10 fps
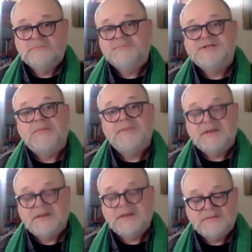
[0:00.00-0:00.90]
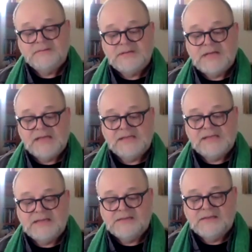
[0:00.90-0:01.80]
"Something, I
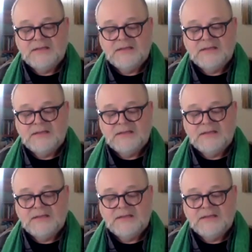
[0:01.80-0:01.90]
think."